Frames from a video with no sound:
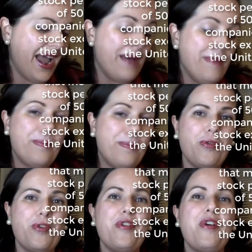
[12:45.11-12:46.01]
&
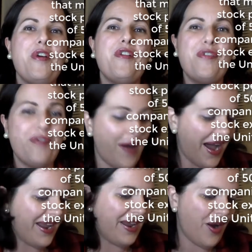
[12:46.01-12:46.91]
Poor
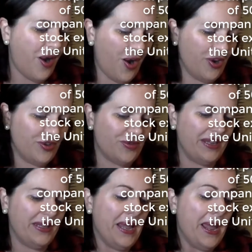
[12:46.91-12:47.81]
500.